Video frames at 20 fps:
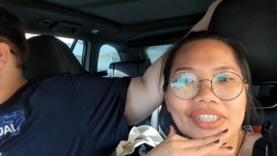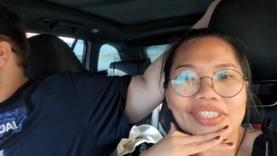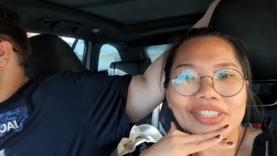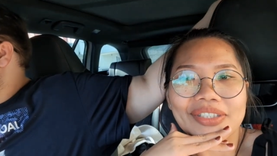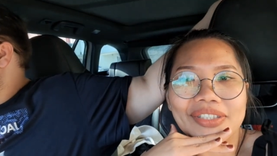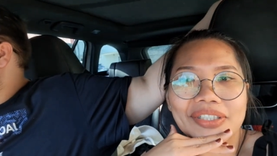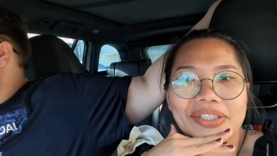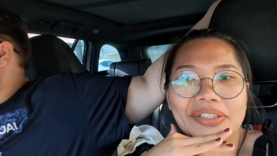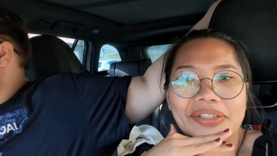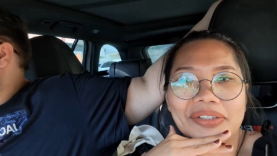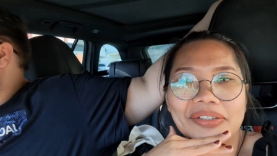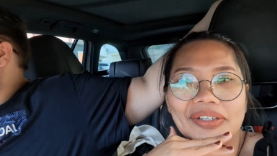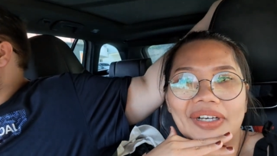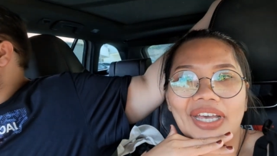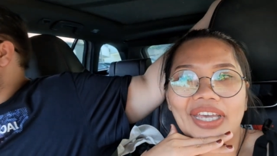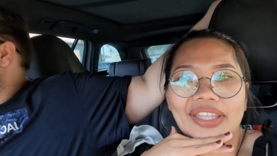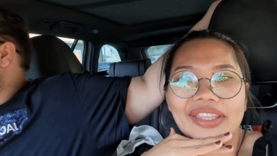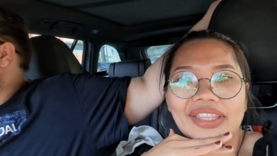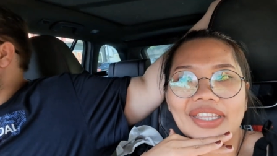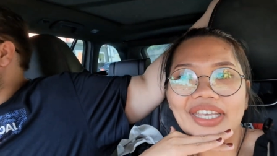So,
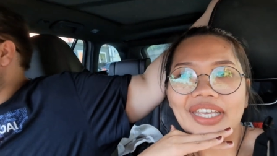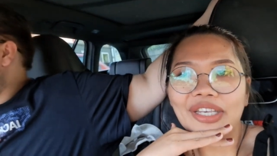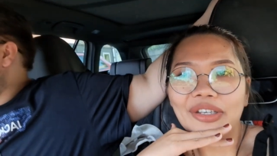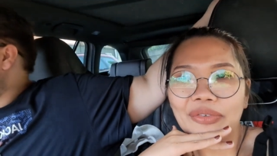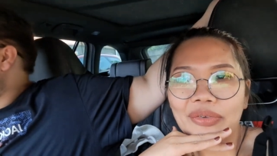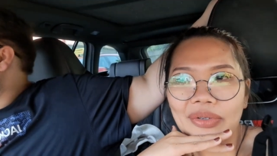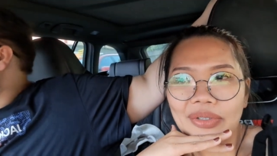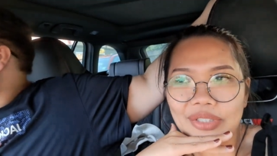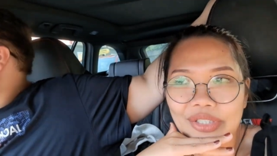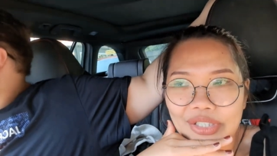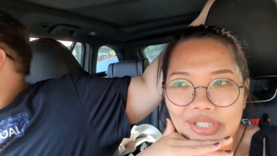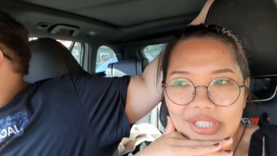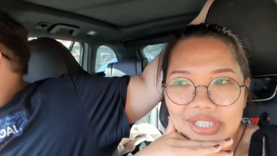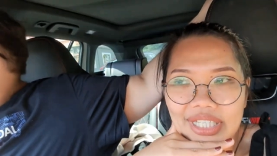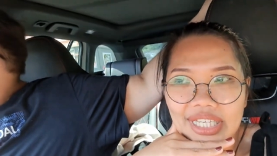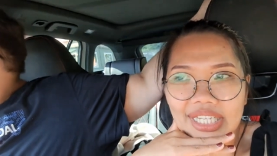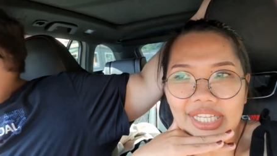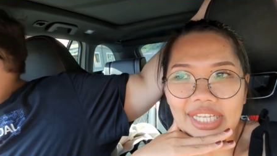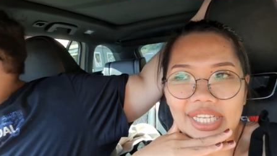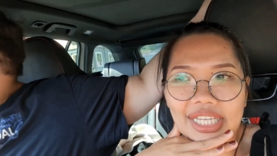I think we're
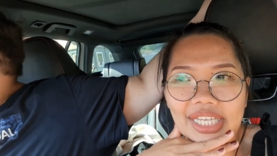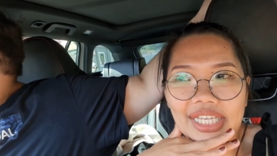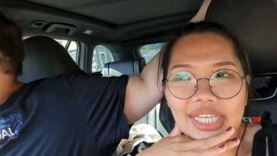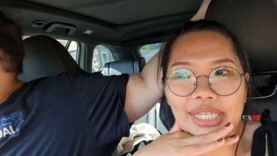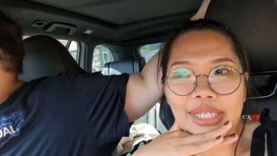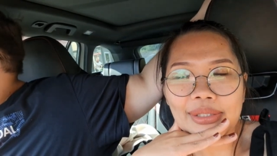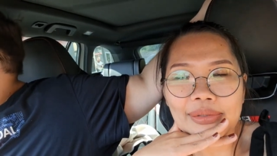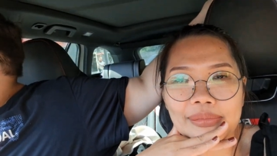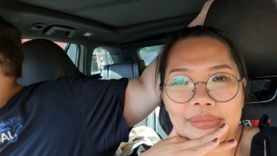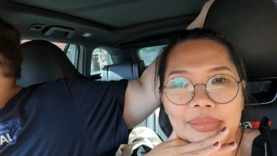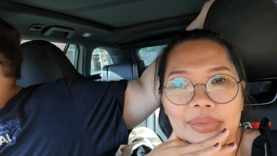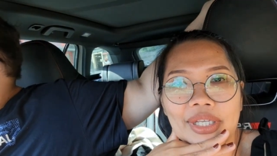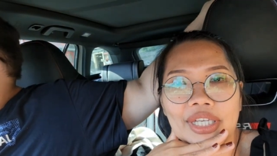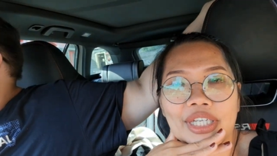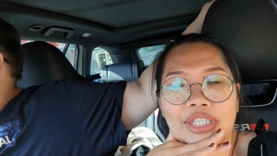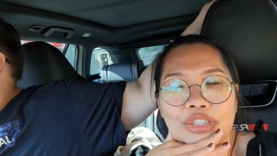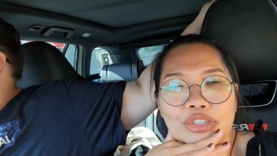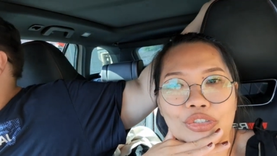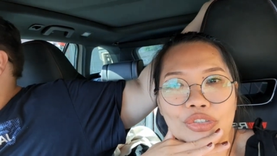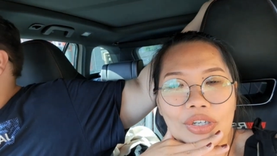just gonna
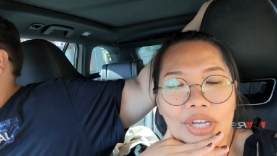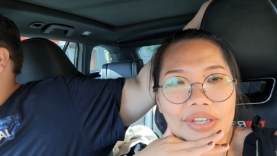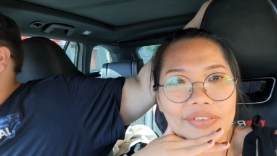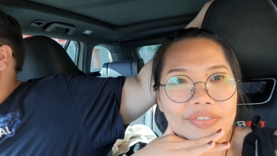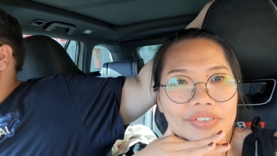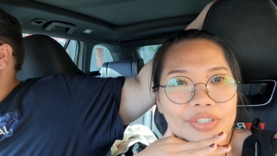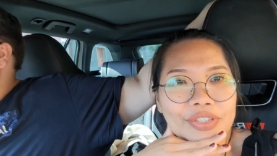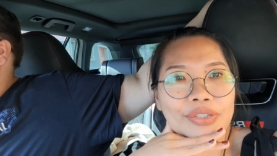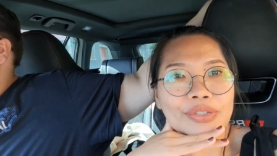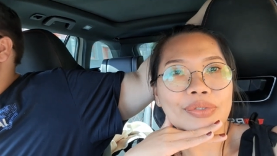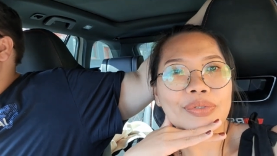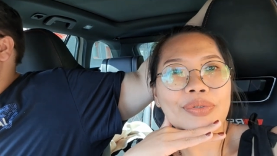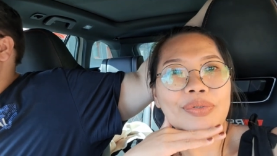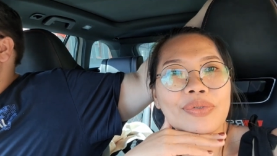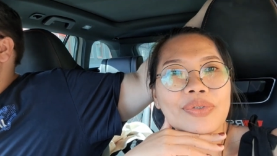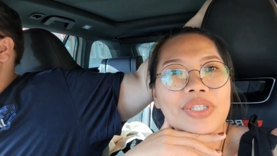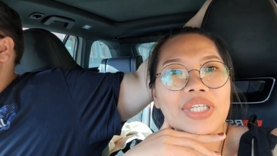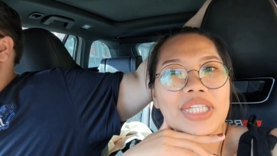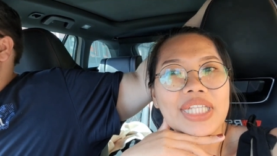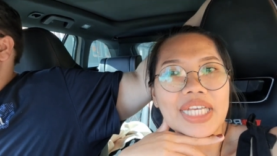drive
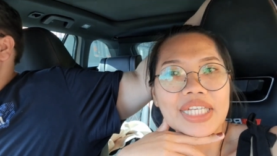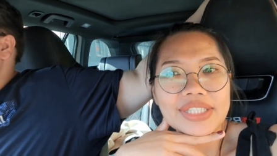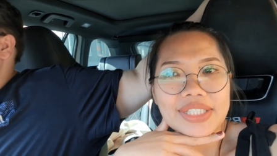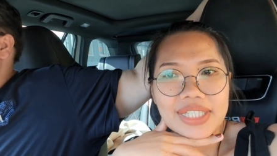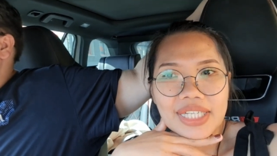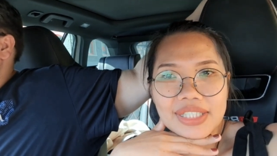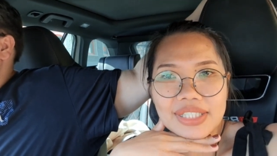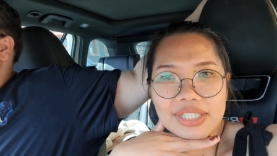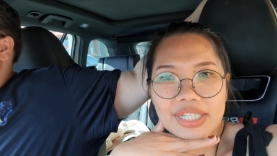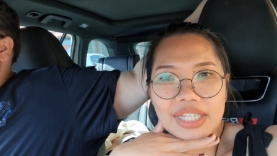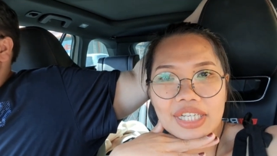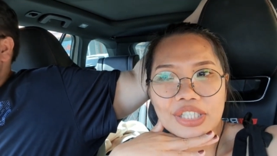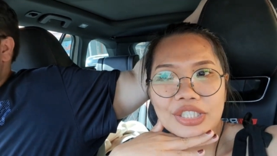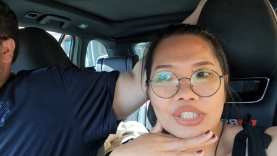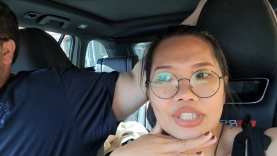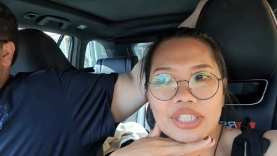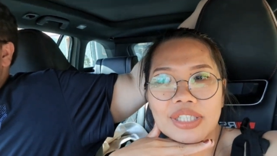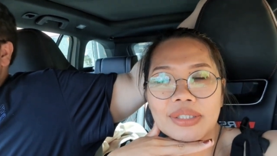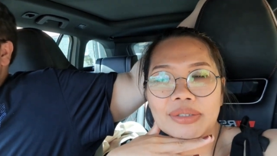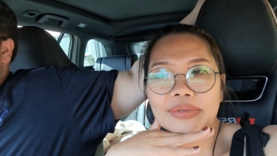to the next
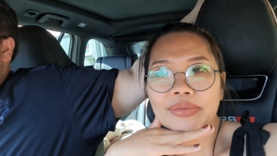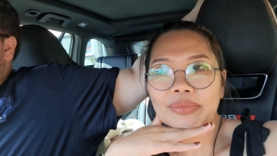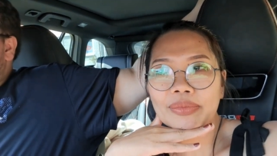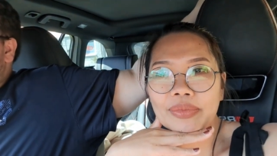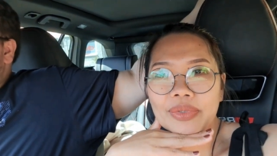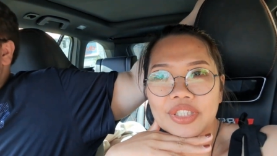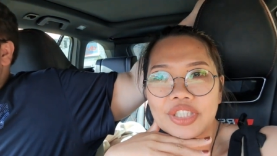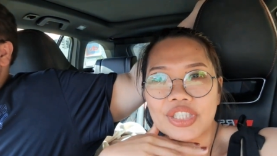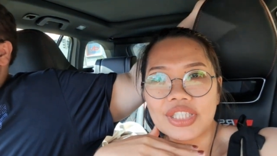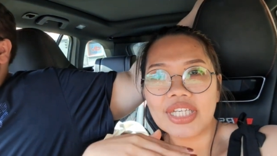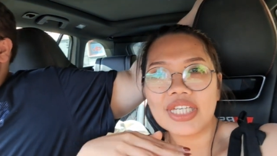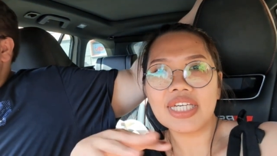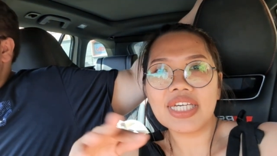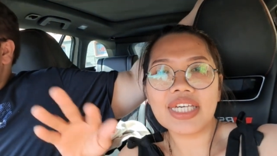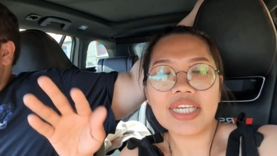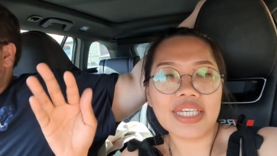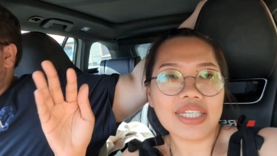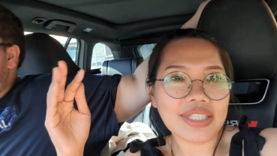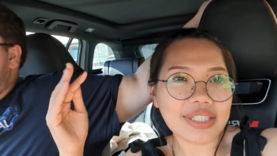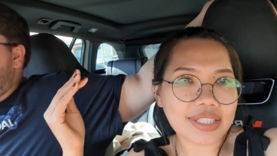destination, which
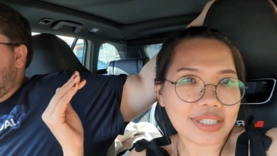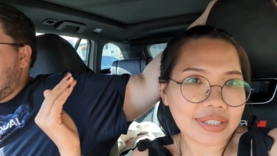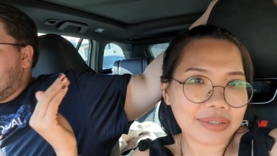is